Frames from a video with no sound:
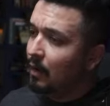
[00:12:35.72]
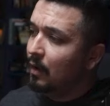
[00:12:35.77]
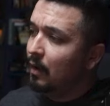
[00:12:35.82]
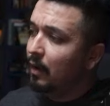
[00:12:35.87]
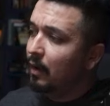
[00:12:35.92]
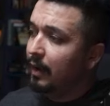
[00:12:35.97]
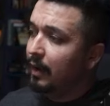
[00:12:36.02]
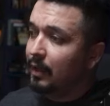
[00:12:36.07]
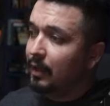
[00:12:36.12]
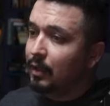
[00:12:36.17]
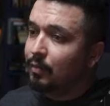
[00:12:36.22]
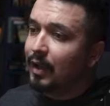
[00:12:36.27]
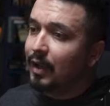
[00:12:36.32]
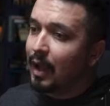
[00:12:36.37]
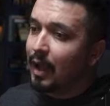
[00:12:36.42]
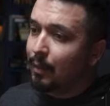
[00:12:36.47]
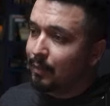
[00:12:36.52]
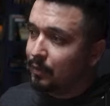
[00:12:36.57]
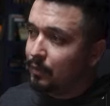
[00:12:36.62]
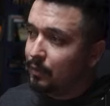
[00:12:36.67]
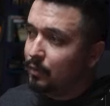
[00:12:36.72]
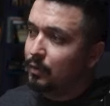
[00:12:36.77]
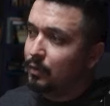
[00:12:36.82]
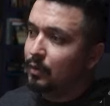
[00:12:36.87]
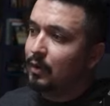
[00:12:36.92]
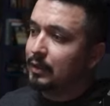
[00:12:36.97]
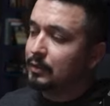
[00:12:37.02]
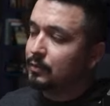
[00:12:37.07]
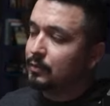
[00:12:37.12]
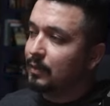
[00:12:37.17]
and it will happen to you
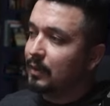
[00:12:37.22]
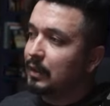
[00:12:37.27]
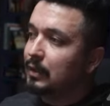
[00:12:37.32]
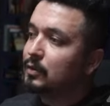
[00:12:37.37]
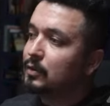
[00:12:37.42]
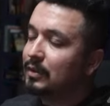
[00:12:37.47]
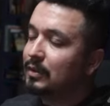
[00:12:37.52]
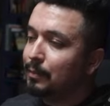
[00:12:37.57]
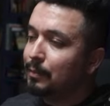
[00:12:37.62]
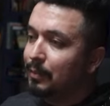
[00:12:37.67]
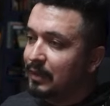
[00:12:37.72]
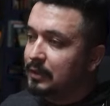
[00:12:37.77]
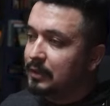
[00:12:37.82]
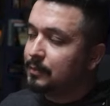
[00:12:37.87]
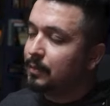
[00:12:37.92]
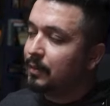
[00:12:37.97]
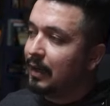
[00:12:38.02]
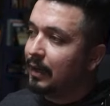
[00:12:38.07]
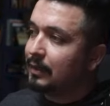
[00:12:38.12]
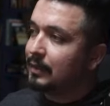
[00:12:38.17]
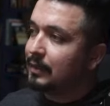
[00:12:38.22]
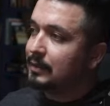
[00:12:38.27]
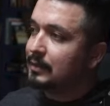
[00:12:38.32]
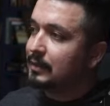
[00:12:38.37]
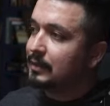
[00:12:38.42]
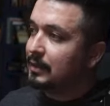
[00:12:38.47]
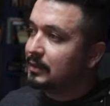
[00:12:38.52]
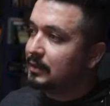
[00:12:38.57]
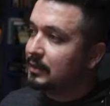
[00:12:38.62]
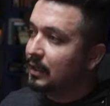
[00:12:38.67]
as well. So the best practice
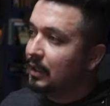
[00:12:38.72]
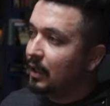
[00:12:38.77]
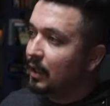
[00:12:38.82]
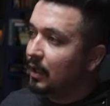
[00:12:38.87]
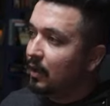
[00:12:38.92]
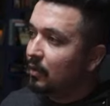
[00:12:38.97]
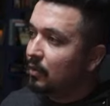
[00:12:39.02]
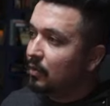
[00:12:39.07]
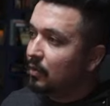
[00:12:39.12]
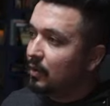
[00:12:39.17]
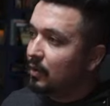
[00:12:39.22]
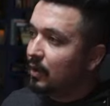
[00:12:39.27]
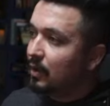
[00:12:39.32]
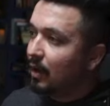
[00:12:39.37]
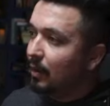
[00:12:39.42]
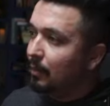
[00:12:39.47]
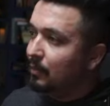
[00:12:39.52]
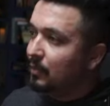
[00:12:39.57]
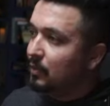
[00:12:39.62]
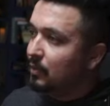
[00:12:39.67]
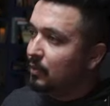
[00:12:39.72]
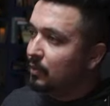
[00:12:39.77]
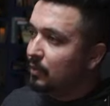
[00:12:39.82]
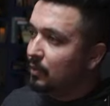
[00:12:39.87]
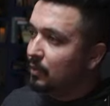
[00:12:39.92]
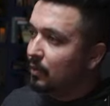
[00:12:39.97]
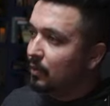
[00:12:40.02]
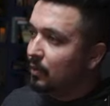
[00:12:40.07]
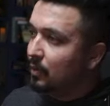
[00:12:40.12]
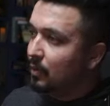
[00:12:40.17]
is to come
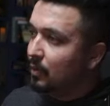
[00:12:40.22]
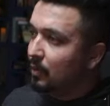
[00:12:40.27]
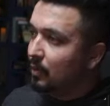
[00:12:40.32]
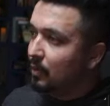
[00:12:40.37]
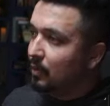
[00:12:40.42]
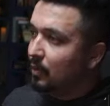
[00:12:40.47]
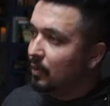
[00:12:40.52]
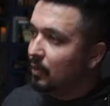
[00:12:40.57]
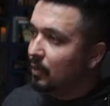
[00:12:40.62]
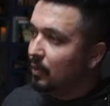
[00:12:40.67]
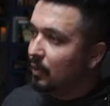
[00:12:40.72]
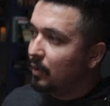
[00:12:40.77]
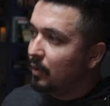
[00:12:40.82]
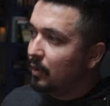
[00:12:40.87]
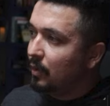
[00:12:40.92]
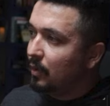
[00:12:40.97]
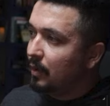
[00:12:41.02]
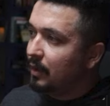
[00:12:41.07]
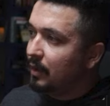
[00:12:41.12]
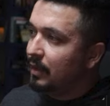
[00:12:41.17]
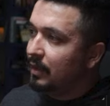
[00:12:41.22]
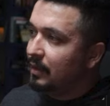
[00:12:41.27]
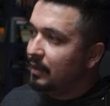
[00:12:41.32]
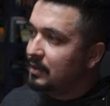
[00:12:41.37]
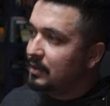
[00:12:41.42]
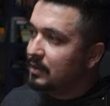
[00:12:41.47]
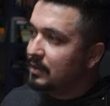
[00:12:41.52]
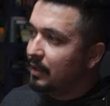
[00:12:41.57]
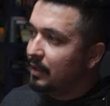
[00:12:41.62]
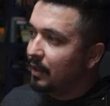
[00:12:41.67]
to
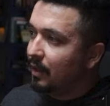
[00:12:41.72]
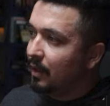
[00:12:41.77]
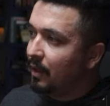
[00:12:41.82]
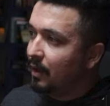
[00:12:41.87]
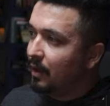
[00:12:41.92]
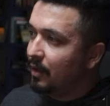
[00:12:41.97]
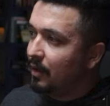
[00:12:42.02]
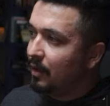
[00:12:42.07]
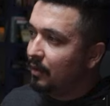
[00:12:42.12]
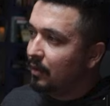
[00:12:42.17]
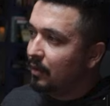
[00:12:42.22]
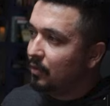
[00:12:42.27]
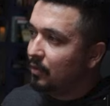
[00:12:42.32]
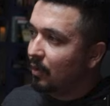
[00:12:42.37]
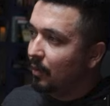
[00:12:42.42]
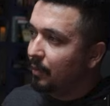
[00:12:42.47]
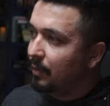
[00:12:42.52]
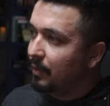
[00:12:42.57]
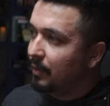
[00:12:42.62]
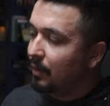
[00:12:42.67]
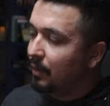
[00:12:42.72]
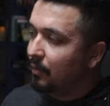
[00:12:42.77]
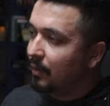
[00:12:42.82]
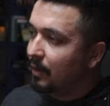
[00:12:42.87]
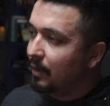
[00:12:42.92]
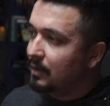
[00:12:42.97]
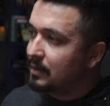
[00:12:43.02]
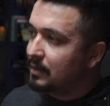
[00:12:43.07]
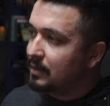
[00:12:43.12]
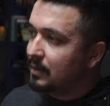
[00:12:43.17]
this here, the top here, where
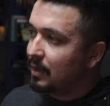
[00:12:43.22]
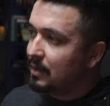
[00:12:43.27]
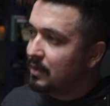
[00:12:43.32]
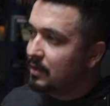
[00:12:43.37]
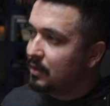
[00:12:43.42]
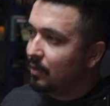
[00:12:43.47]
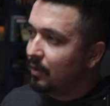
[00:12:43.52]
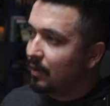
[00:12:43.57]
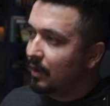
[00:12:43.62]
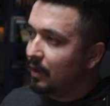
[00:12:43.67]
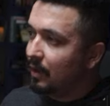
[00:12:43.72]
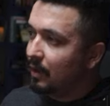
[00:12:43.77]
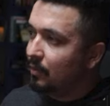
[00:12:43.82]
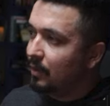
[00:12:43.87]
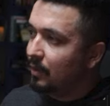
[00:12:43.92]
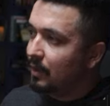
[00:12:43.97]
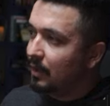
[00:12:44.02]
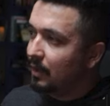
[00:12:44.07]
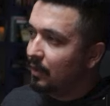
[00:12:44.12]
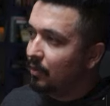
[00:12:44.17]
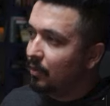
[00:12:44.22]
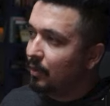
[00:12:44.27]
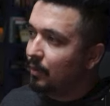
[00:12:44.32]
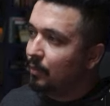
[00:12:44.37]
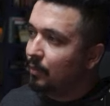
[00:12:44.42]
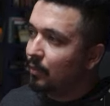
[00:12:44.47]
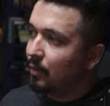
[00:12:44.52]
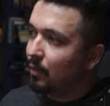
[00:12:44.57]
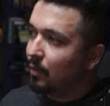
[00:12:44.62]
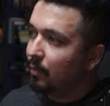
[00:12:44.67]
it says your equity and your
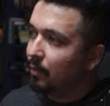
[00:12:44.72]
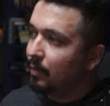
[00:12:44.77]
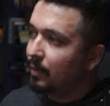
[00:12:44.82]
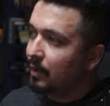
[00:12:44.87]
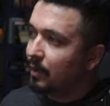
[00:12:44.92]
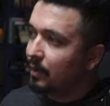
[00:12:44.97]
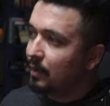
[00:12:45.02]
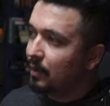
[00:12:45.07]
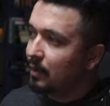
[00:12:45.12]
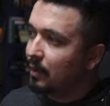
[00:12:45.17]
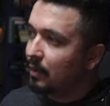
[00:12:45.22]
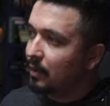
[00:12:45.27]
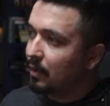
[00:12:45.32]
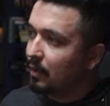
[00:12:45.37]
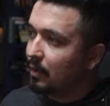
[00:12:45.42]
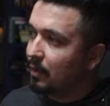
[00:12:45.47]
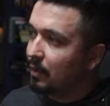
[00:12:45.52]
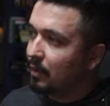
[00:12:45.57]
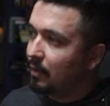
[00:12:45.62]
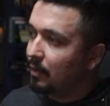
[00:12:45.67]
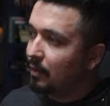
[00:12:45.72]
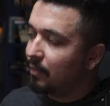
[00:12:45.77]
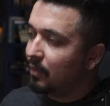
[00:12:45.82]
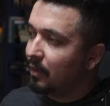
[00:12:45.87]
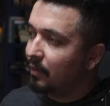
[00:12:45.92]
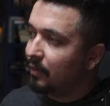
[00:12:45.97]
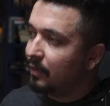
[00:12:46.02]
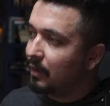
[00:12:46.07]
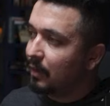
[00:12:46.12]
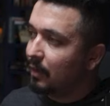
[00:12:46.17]
open
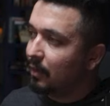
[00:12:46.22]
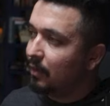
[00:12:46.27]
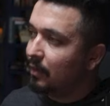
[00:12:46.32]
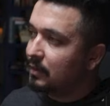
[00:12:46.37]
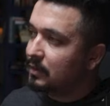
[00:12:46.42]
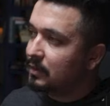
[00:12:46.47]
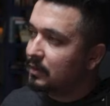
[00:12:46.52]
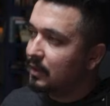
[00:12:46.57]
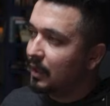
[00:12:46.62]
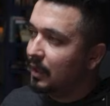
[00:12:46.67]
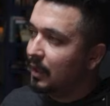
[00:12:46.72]
profit and loss.